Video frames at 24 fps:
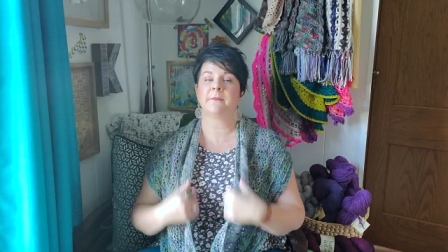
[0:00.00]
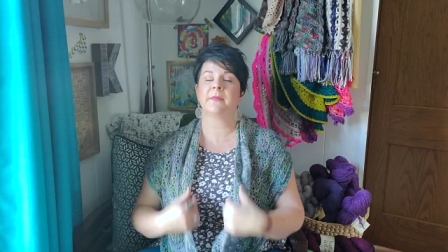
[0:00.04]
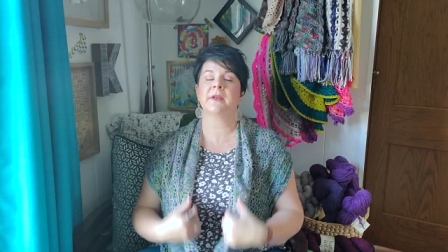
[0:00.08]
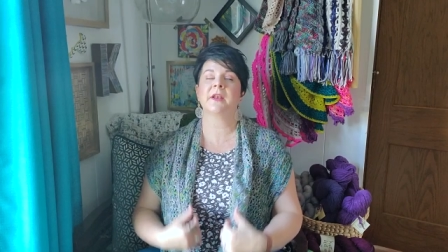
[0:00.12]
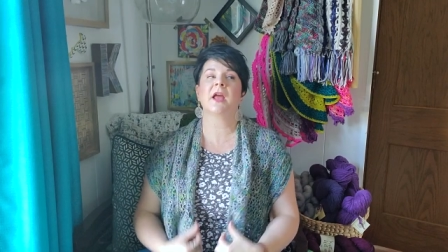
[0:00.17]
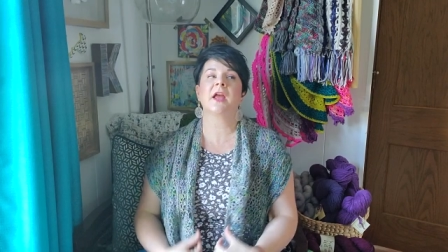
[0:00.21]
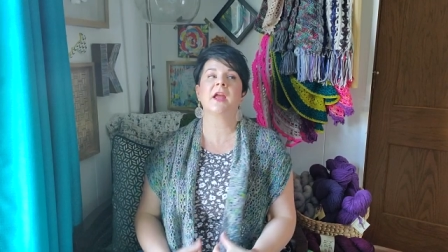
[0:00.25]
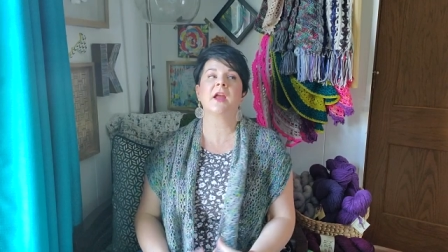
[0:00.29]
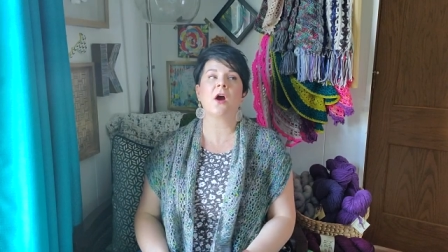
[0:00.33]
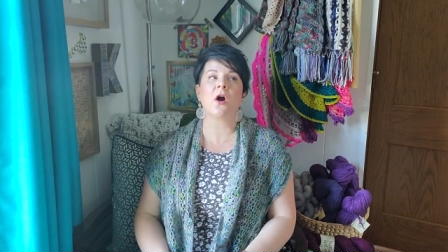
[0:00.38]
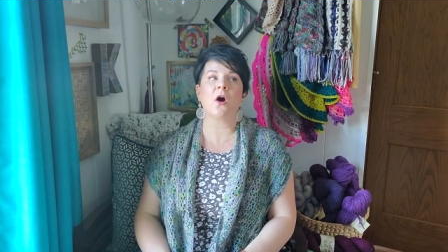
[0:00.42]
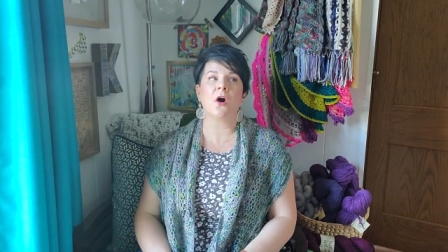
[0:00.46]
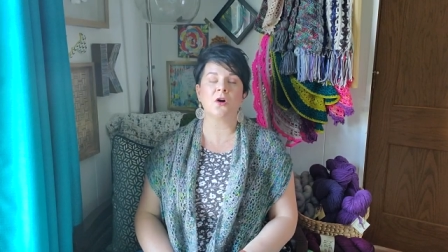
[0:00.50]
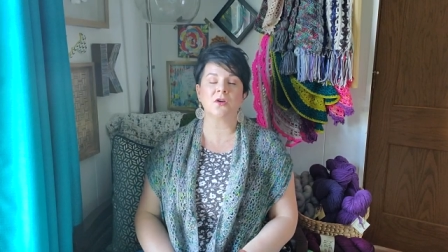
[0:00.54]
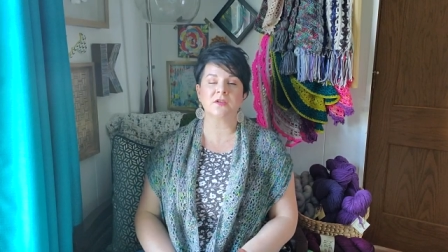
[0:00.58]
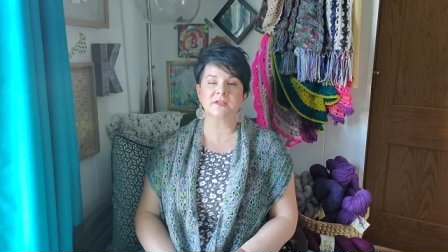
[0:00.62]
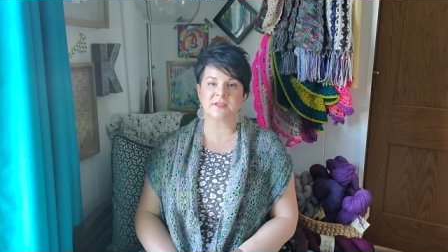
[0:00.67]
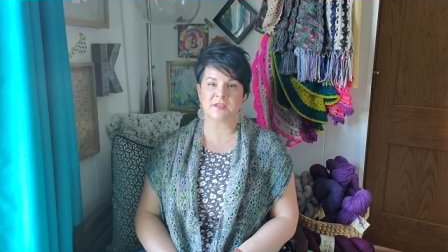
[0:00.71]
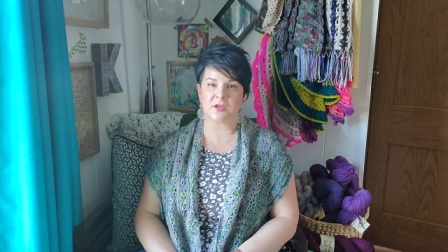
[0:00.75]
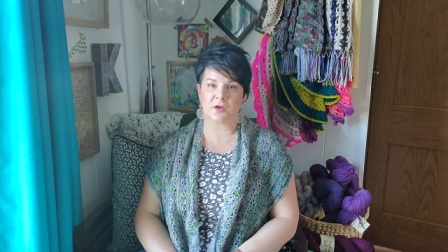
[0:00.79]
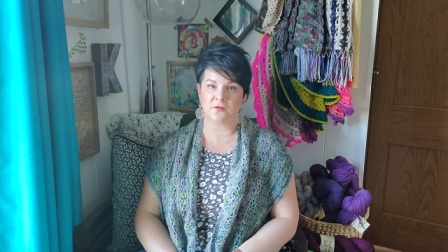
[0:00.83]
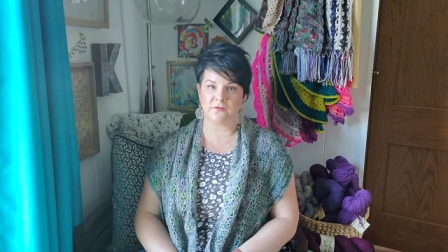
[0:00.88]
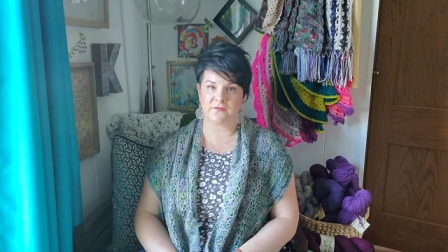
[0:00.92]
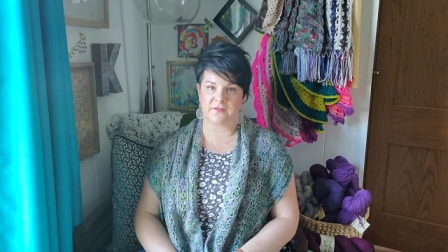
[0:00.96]
But I
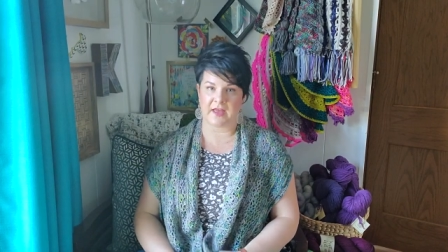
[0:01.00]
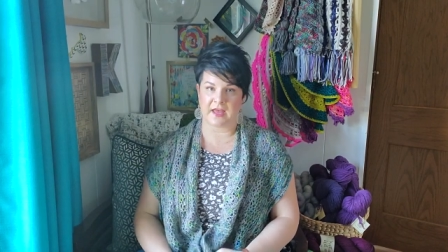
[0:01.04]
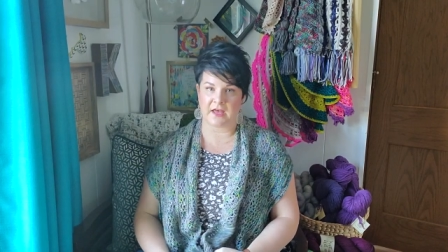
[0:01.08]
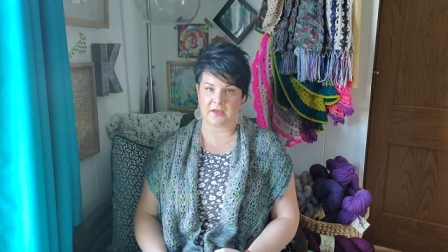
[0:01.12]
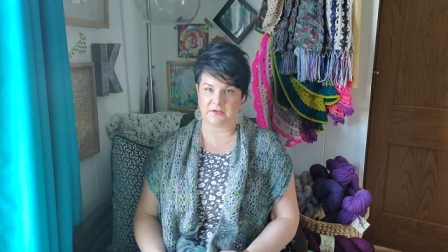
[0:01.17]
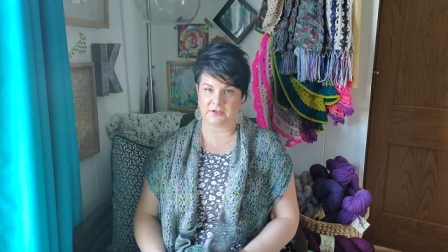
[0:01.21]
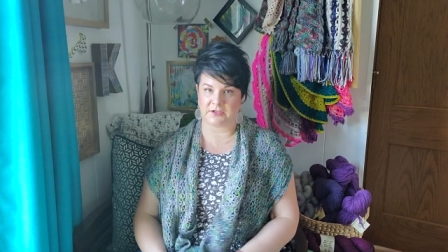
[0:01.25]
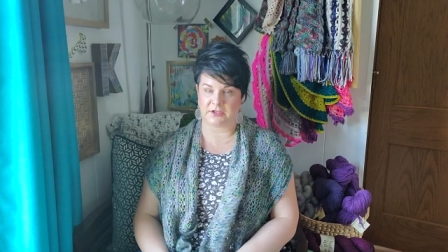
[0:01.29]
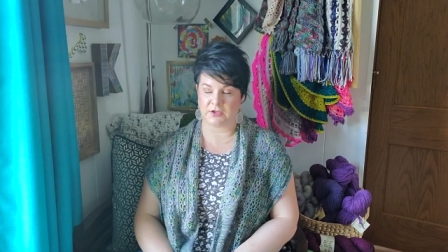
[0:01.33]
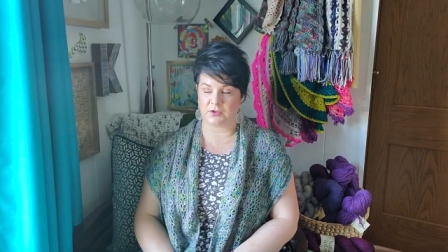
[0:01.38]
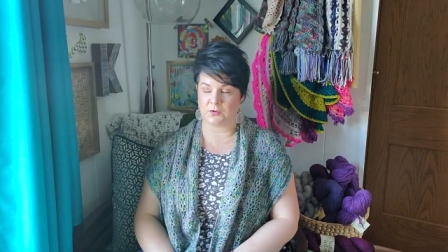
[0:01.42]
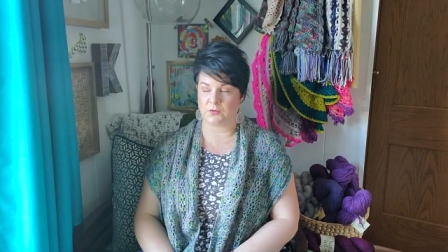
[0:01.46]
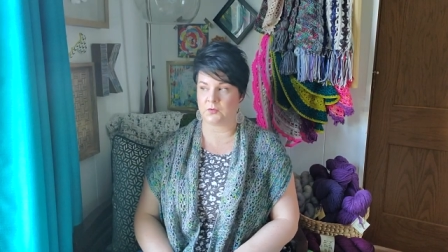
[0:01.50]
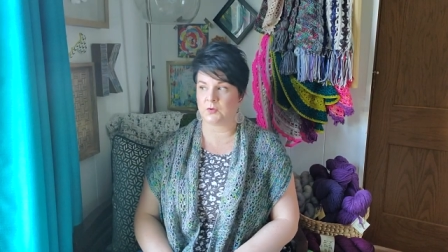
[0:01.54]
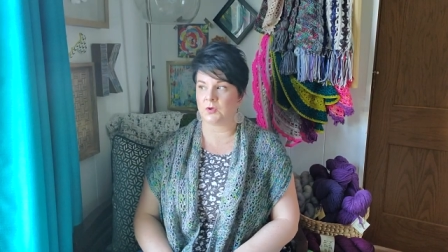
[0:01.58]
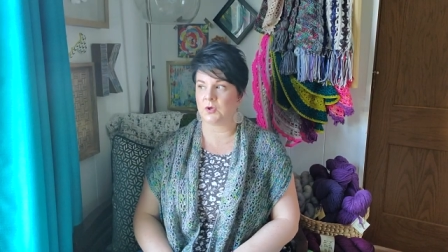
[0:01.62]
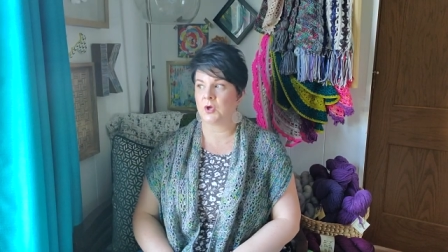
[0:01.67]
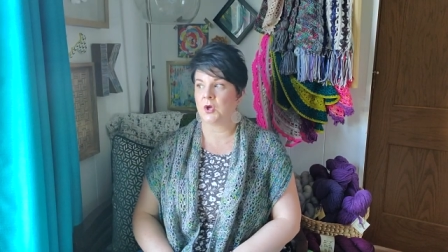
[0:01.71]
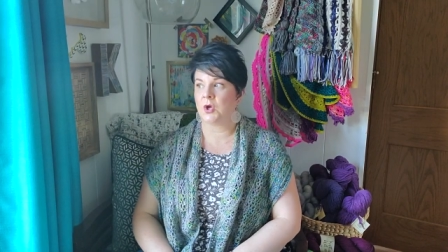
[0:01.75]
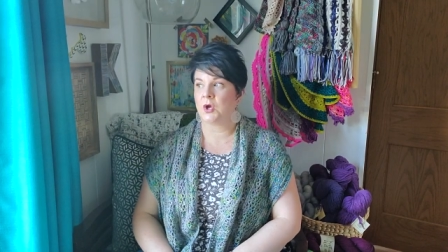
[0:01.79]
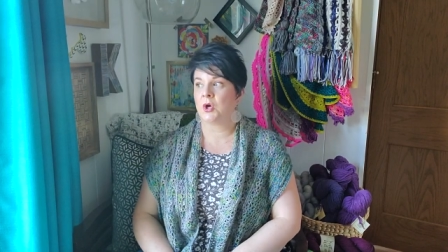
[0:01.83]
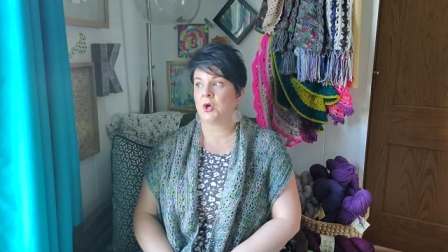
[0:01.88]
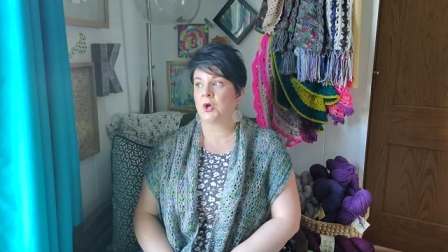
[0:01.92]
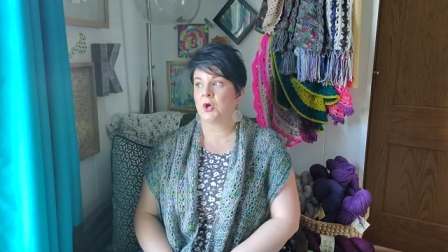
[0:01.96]
also value
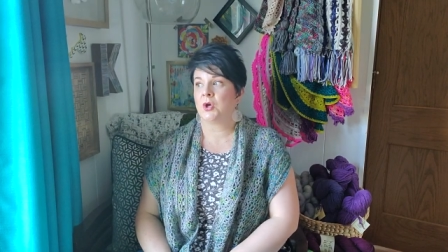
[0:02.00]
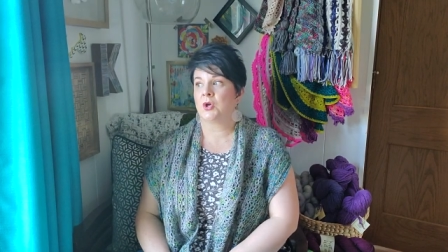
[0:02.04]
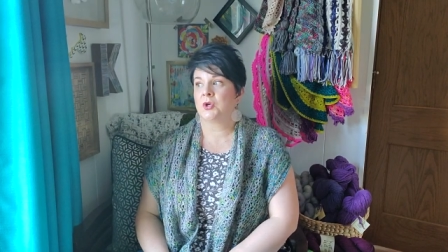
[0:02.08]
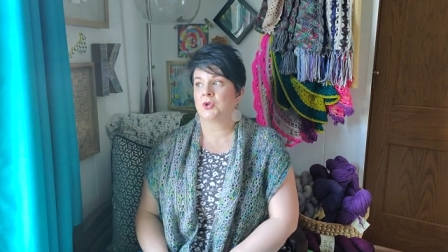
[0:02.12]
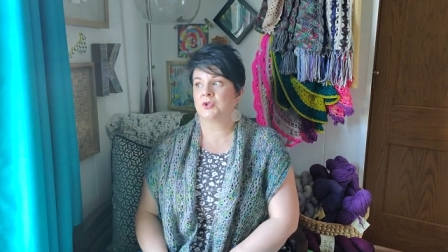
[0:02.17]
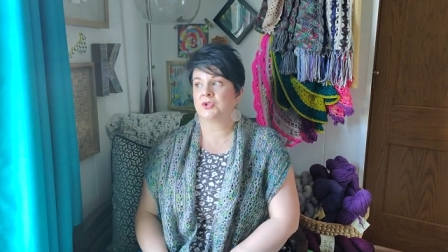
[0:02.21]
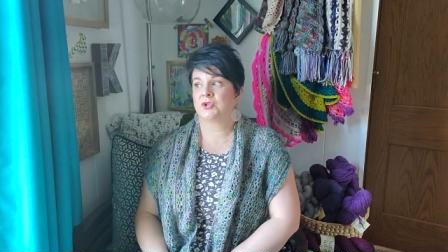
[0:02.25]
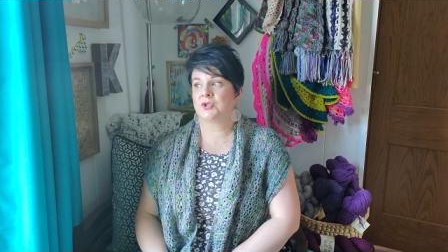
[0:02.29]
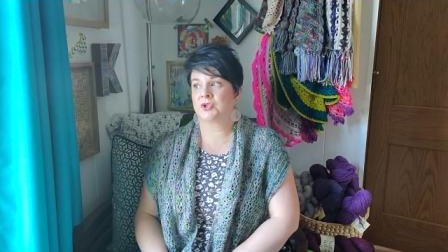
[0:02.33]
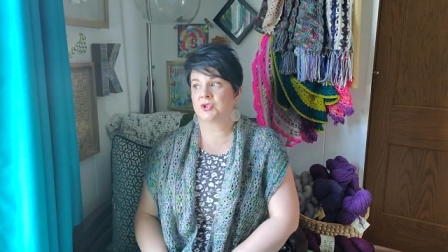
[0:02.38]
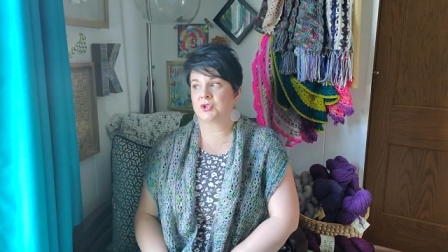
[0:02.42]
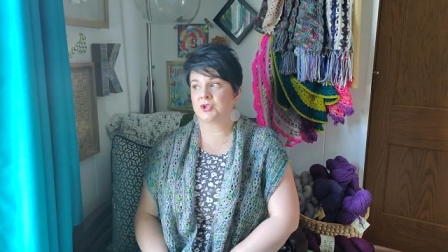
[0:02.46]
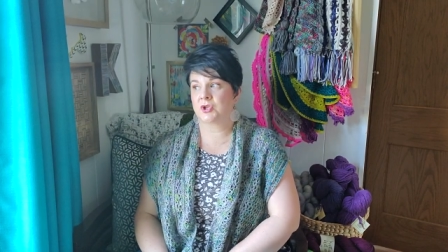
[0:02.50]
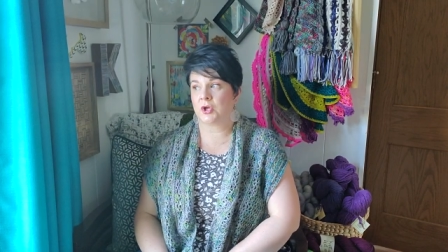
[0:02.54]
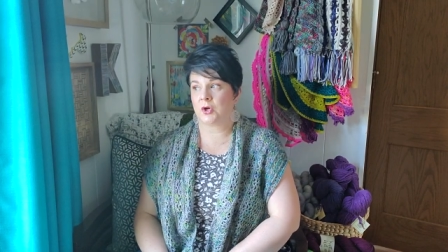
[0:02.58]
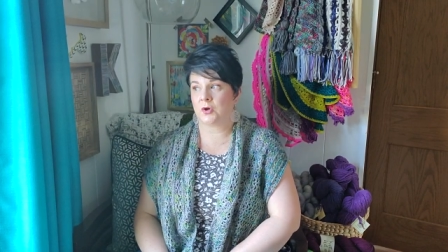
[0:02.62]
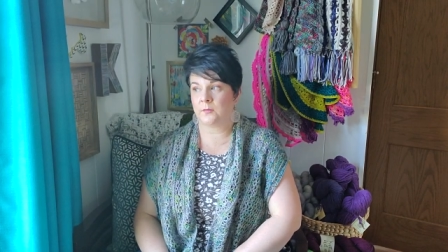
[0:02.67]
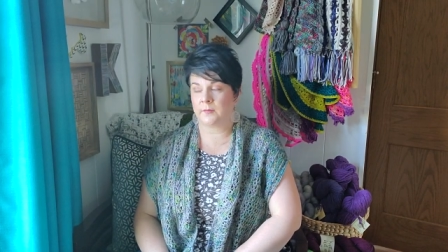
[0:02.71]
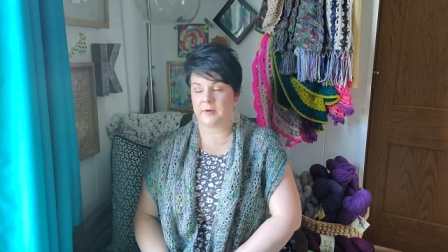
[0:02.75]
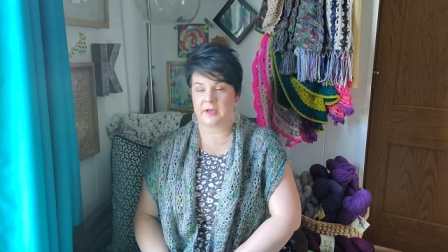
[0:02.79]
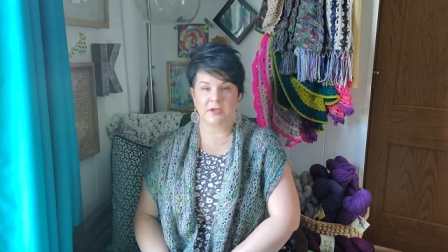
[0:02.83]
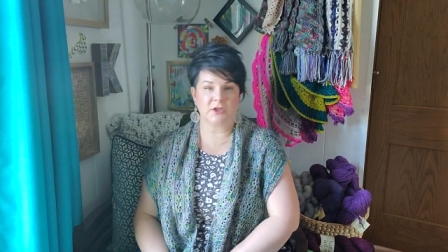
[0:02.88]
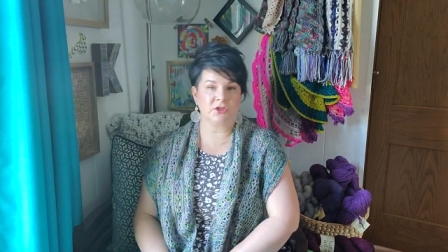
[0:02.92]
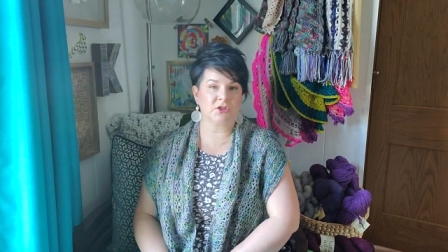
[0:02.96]
so
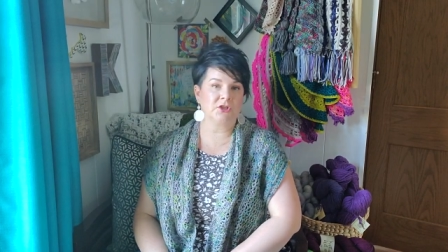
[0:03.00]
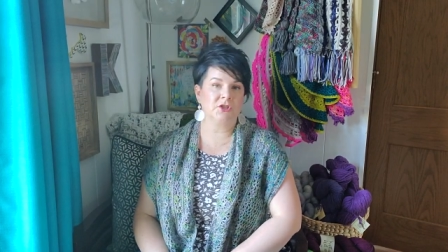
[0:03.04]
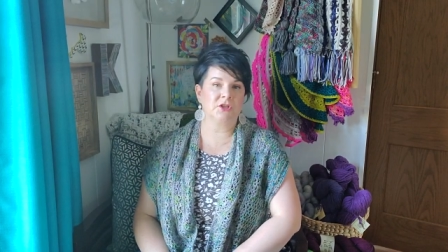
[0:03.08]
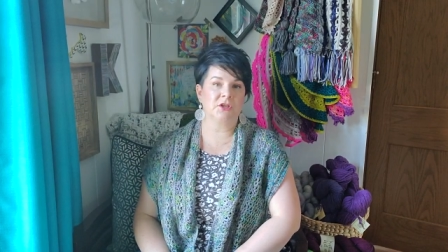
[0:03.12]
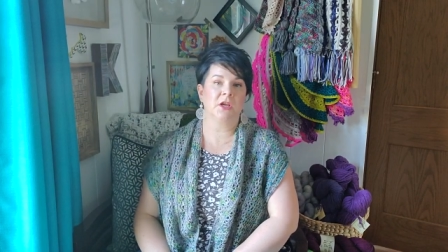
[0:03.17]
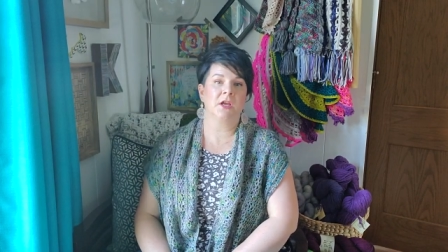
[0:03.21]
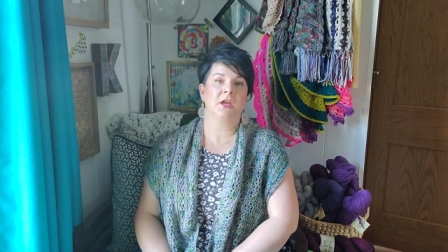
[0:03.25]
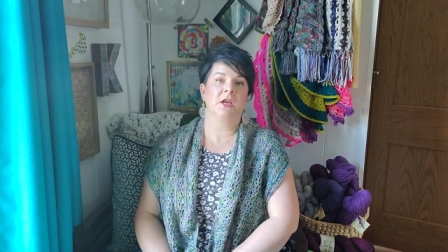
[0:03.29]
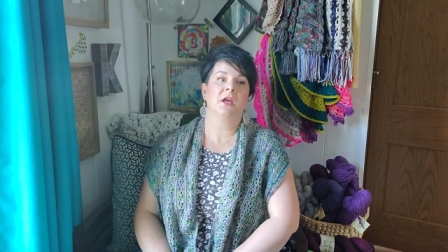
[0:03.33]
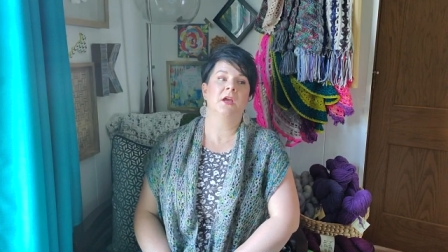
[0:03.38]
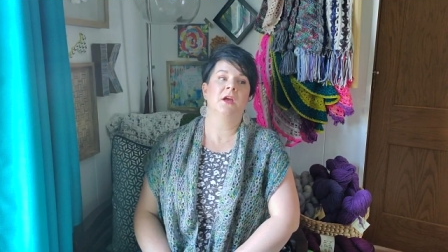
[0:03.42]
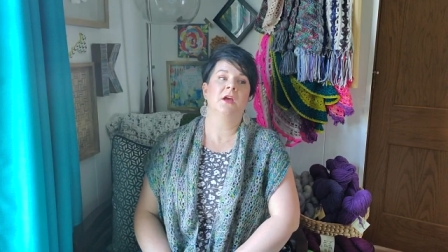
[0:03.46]
much